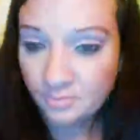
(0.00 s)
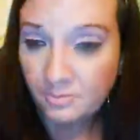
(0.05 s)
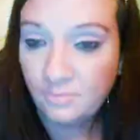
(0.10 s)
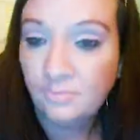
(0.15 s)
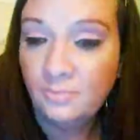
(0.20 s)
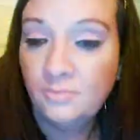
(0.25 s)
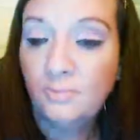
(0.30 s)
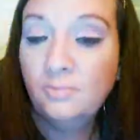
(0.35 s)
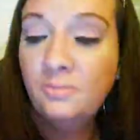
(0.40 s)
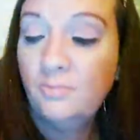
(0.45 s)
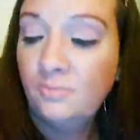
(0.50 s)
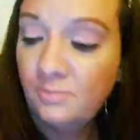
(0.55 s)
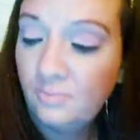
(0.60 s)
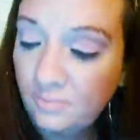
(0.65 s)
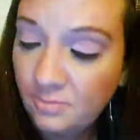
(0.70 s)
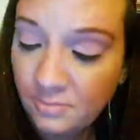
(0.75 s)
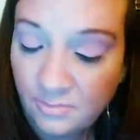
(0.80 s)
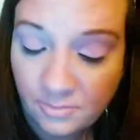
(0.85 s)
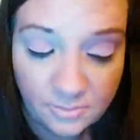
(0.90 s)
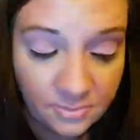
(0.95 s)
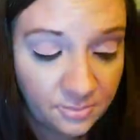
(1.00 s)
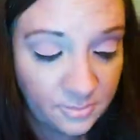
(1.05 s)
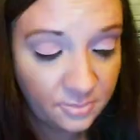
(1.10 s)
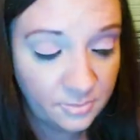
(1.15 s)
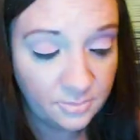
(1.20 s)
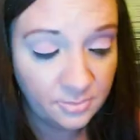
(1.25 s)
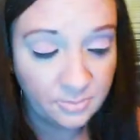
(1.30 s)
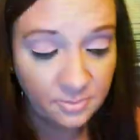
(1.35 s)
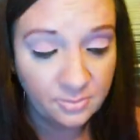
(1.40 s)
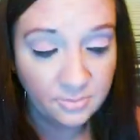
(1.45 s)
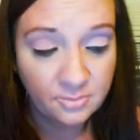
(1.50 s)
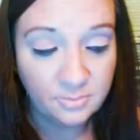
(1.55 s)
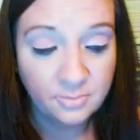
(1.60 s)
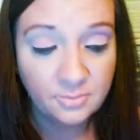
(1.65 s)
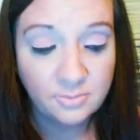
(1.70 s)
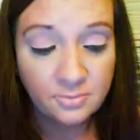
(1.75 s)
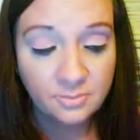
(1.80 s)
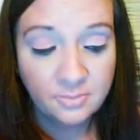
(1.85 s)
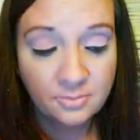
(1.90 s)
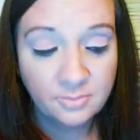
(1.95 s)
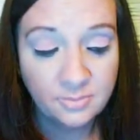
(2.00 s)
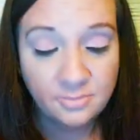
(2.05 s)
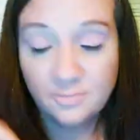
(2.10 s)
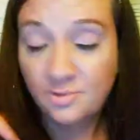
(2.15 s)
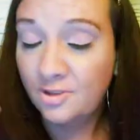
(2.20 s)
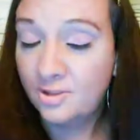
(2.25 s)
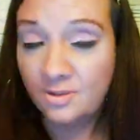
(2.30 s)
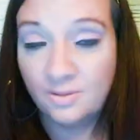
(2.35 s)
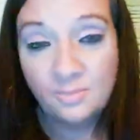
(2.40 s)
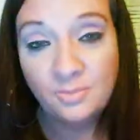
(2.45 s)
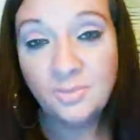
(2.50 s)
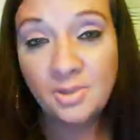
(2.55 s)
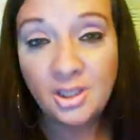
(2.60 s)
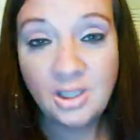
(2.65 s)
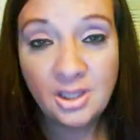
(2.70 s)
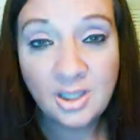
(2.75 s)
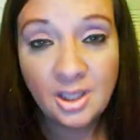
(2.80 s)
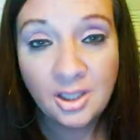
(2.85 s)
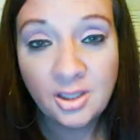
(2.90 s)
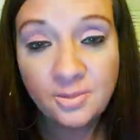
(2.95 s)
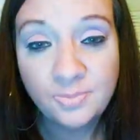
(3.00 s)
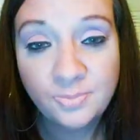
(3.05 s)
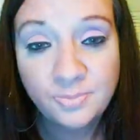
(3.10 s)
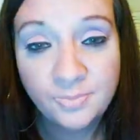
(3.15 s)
Mm -hmm. Something like that.